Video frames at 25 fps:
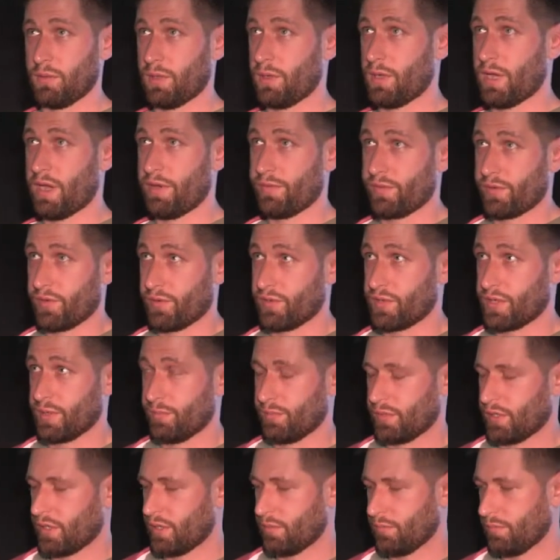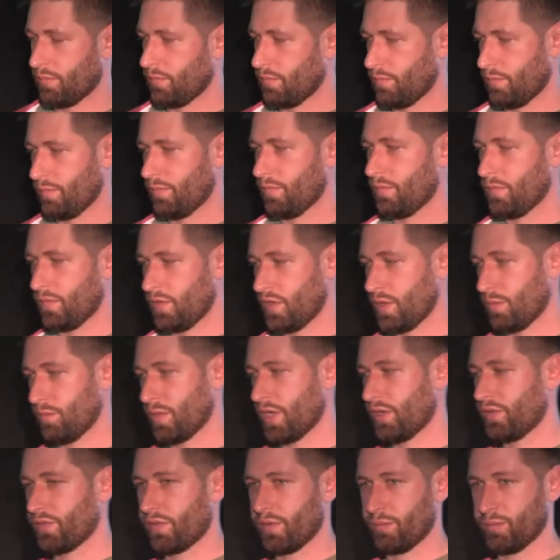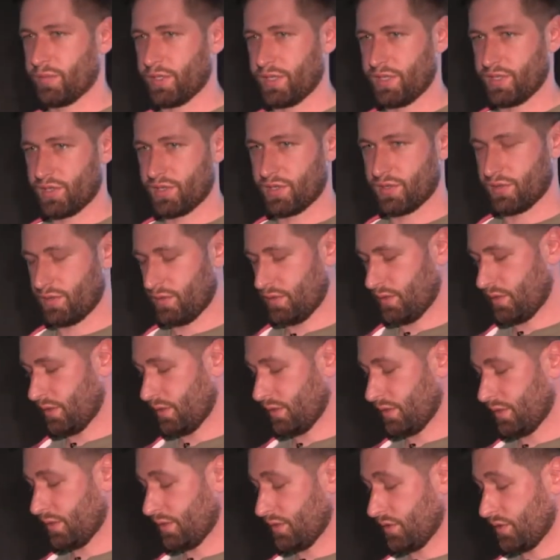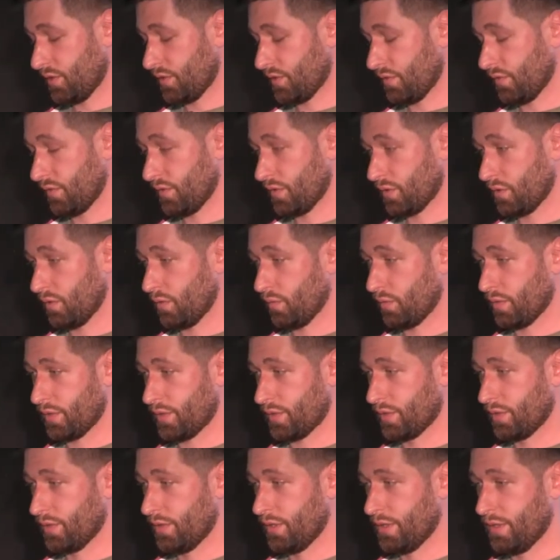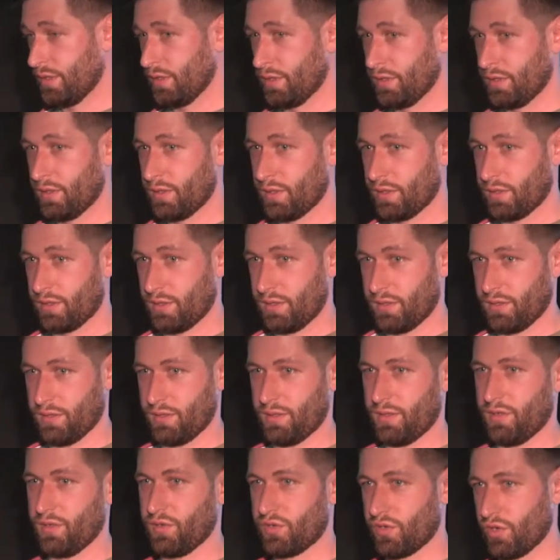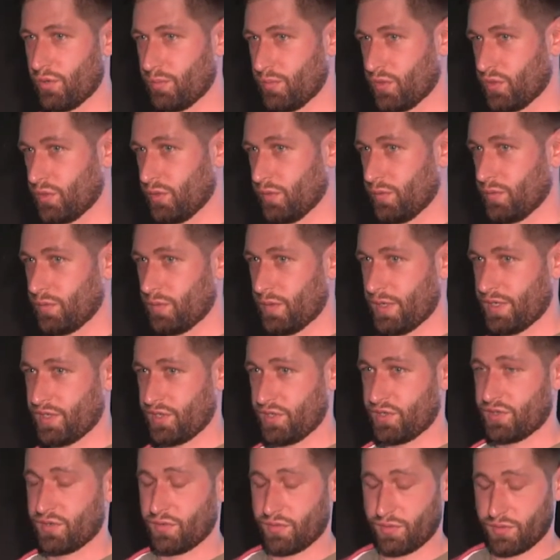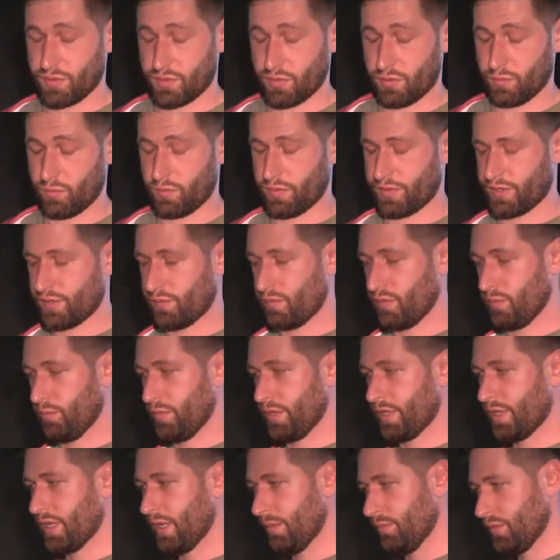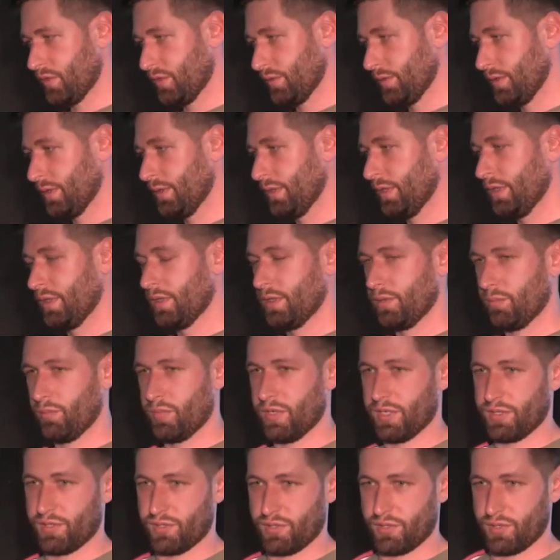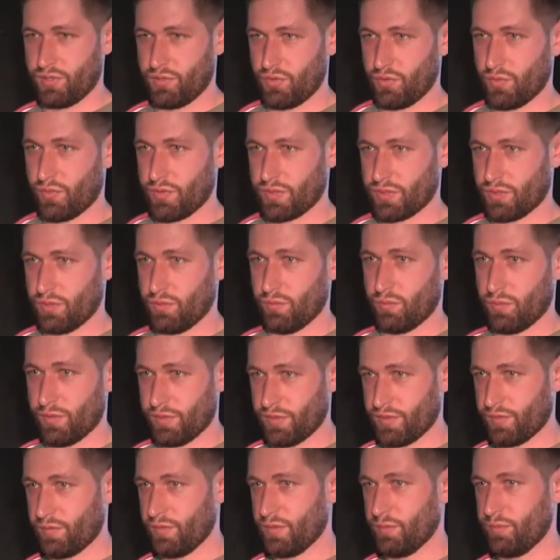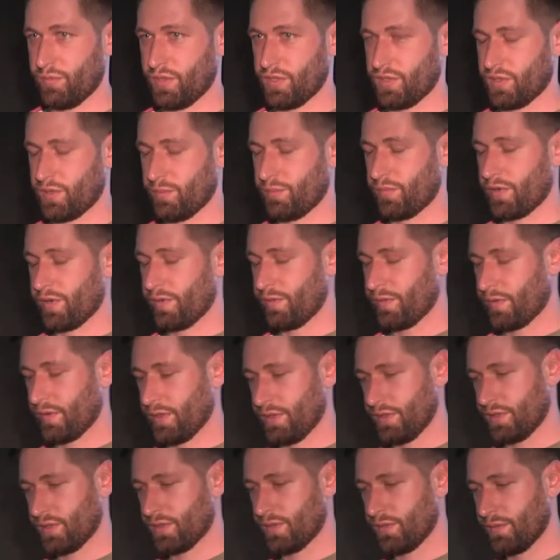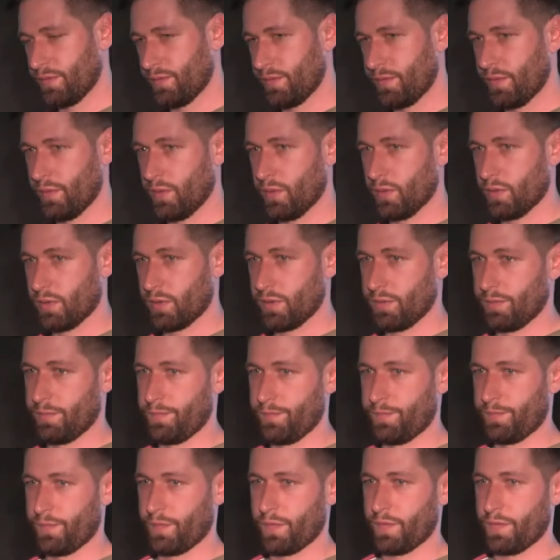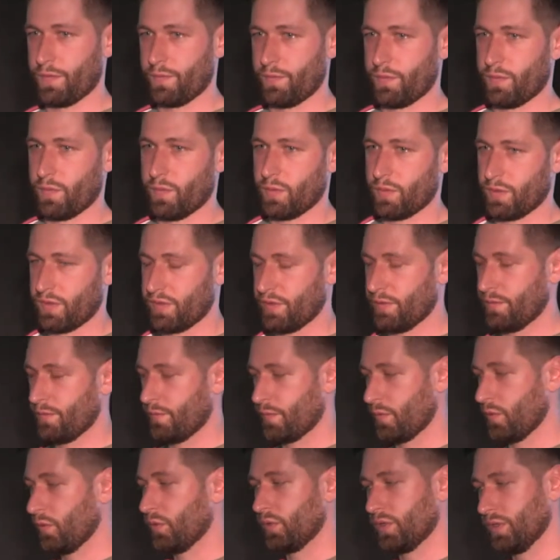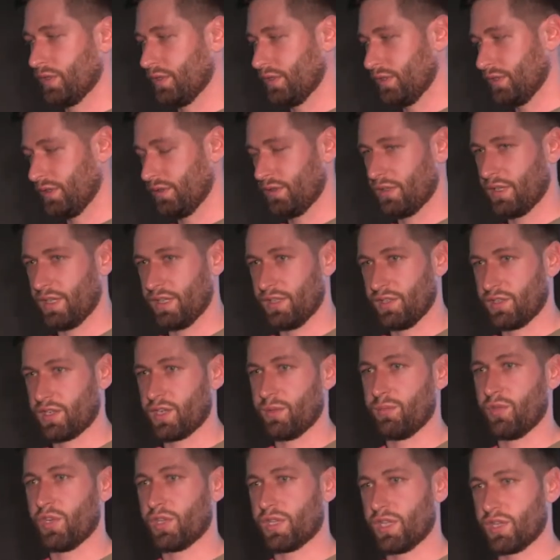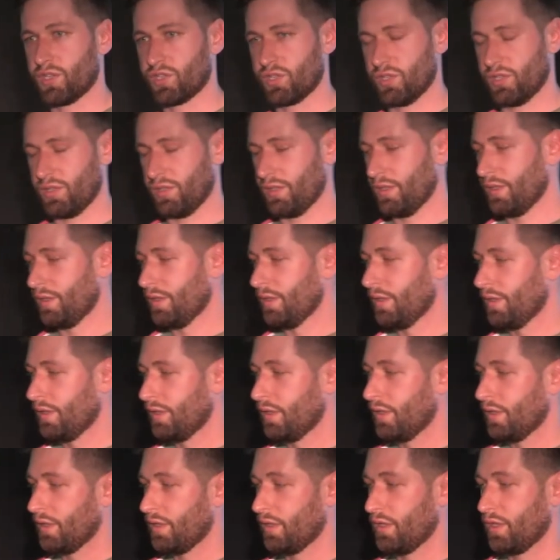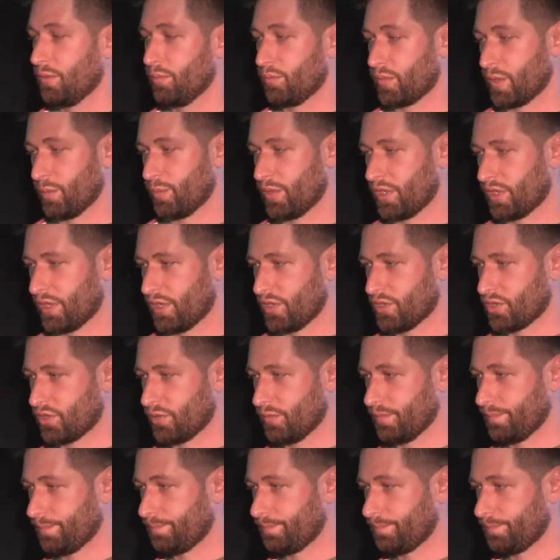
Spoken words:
after some time they might replace the existing resolvers. In terms of existing resolvers will be kept, but new resolvers will be the preference for the front-end and communication implementation.